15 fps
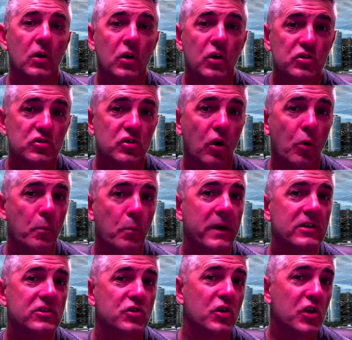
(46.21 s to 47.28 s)
So make
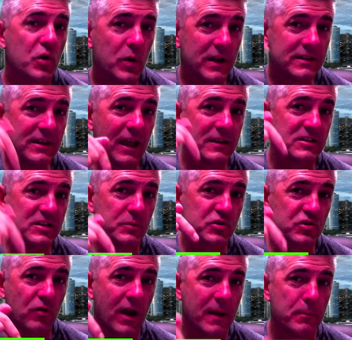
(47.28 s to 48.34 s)
sure you hit that
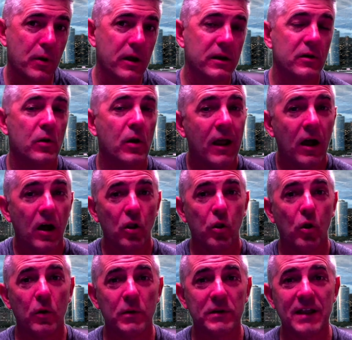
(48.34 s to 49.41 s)
subscribe button
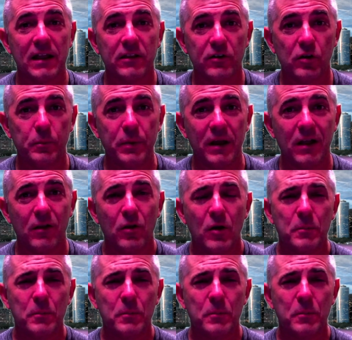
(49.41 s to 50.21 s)
along with that little bell,